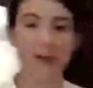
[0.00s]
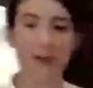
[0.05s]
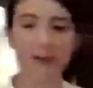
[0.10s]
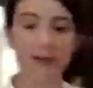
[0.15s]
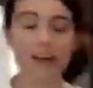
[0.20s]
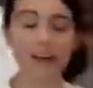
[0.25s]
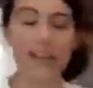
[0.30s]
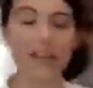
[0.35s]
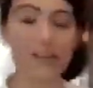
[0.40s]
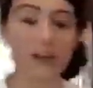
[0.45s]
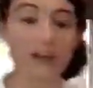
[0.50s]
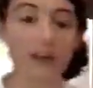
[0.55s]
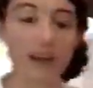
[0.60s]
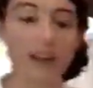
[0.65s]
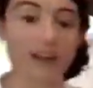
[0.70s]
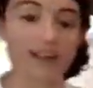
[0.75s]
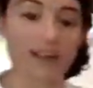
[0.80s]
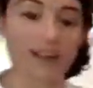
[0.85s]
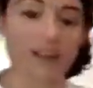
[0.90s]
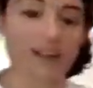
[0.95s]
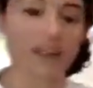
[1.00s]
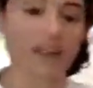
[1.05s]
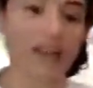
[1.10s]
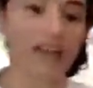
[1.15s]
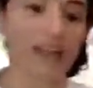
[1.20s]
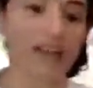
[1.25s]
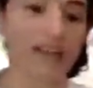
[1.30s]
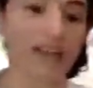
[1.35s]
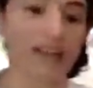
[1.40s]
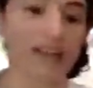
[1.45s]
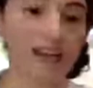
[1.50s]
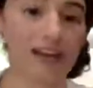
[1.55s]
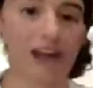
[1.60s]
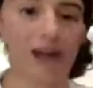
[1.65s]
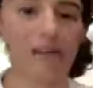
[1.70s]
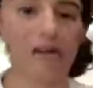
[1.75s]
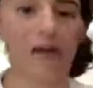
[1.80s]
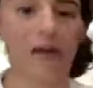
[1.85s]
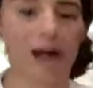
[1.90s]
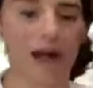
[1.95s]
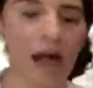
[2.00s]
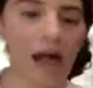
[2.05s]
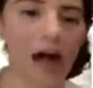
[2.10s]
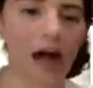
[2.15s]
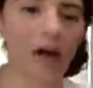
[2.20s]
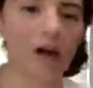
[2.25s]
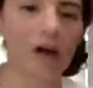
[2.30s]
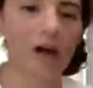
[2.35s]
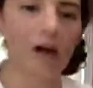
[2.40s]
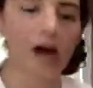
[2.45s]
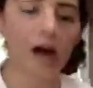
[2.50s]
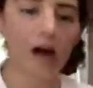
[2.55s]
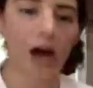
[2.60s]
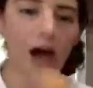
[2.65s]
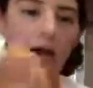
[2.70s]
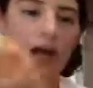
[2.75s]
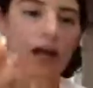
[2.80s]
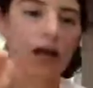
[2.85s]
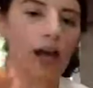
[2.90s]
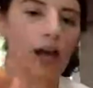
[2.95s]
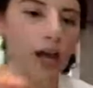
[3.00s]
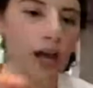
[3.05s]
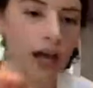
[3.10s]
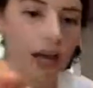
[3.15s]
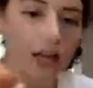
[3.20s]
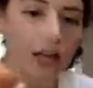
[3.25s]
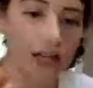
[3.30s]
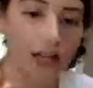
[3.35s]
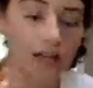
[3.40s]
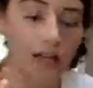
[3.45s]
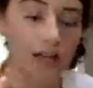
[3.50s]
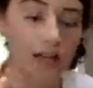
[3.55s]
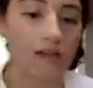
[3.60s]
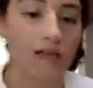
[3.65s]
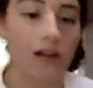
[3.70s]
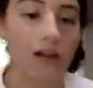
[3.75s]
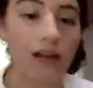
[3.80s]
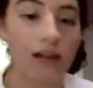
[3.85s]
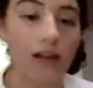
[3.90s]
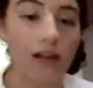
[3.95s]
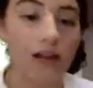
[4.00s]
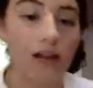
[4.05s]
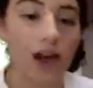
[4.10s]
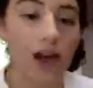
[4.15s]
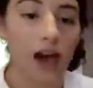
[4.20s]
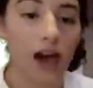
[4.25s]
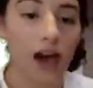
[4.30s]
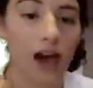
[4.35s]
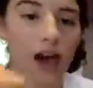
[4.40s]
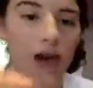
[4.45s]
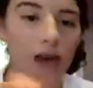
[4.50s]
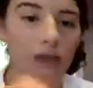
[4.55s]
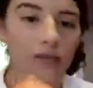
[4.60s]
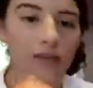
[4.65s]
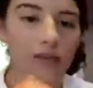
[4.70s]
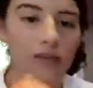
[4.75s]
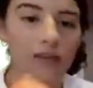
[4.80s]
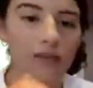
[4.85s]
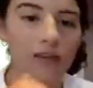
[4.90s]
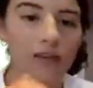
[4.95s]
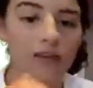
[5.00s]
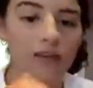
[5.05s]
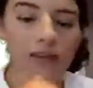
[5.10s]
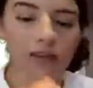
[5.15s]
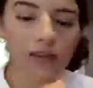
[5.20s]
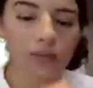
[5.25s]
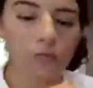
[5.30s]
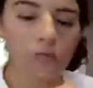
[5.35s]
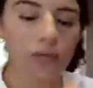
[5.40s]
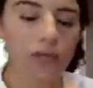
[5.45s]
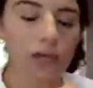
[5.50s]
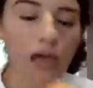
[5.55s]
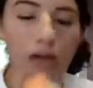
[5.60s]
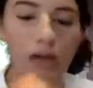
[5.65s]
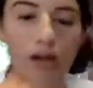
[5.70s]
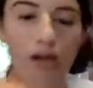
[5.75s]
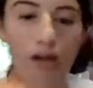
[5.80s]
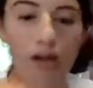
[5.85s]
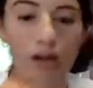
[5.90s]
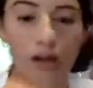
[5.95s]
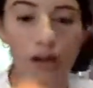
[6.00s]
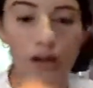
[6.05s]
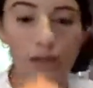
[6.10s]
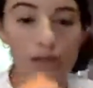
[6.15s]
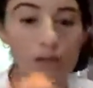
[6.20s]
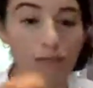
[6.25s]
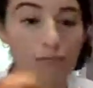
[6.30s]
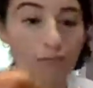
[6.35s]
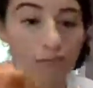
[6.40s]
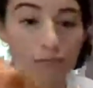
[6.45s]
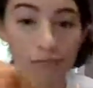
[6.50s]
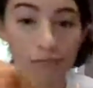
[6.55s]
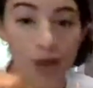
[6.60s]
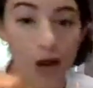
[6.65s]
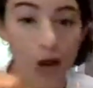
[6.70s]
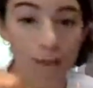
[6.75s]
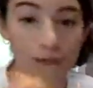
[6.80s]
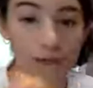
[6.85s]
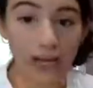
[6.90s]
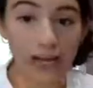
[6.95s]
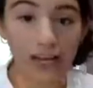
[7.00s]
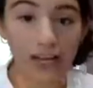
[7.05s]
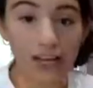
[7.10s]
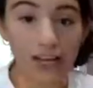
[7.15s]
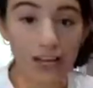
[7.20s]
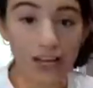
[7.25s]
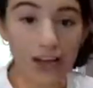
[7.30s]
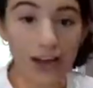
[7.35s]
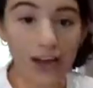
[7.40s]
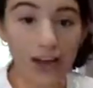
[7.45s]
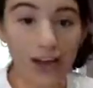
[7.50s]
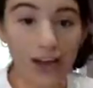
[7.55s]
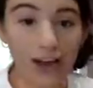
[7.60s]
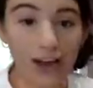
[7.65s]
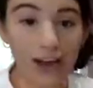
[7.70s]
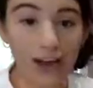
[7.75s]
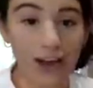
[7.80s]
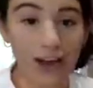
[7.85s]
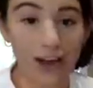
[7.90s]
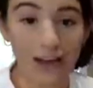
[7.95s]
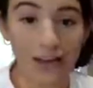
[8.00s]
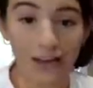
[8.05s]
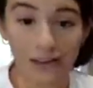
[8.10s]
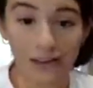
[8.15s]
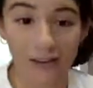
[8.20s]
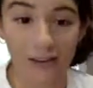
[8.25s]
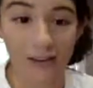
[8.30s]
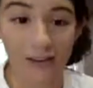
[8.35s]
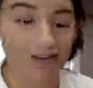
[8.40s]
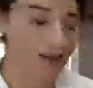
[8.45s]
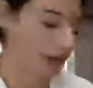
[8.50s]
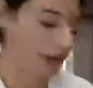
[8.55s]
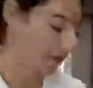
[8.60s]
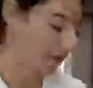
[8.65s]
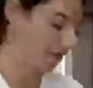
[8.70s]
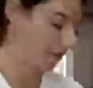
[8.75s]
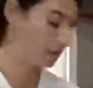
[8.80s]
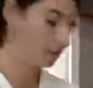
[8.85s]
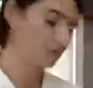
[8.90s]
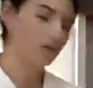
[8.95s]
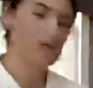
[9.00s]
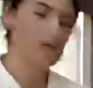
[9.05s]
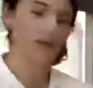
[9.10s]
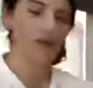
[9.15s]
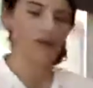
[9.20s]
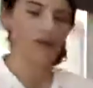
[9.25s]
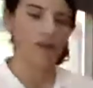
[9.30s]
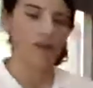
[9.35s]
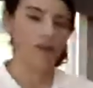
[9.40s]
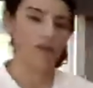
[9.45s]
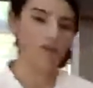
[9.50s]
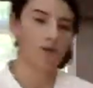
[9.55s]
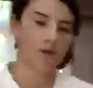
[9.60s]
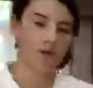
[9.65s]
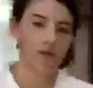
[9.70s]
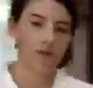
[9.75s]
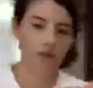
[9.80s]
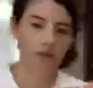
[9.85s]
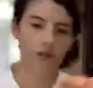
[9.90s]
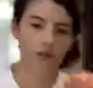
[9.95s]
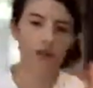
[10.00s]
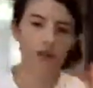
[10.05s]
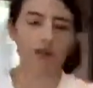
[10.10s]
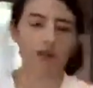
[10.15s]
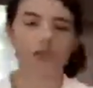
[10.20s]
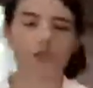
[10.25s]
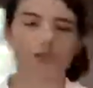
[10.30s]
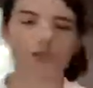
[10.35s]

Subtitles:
I'm going to show you guys a little technique about how I cut onions so that we get a nice chopped onion and it all stays together. So the first thing that I'm going to